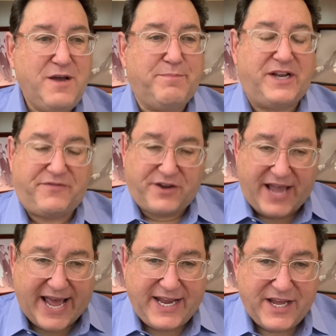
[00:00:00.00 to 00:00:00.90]
But if there
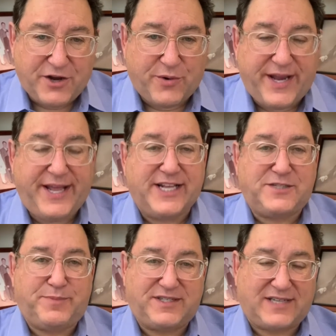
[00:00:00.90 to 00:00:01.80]
are any
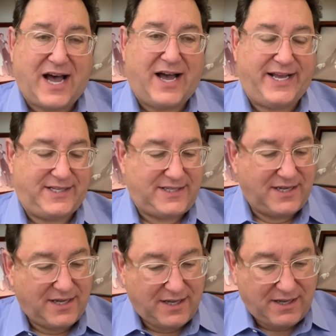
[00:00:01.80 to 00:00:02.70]
ingredients besides
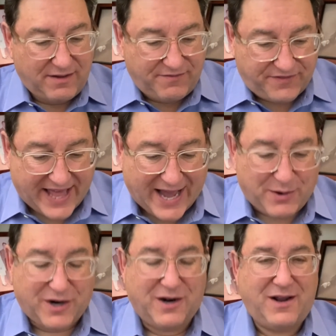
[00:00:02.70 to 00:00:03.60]

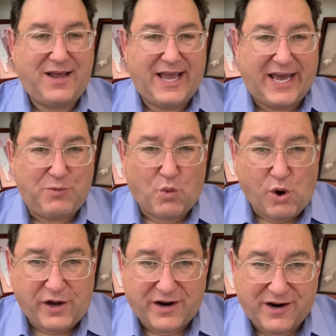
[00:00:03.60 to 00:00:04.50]
flour and
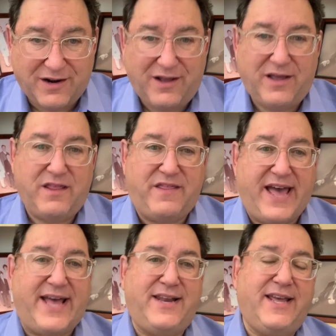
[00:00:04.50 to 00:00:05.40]
water,
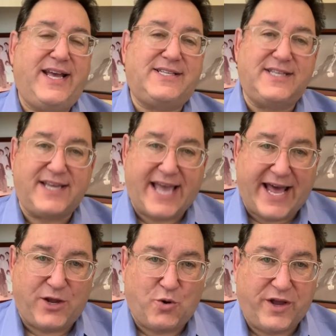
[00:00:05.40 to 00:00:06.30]
then it's in the
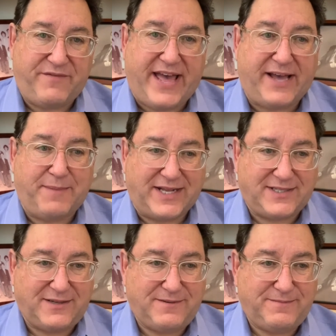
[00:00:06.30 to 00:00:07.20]
category of egg matzah.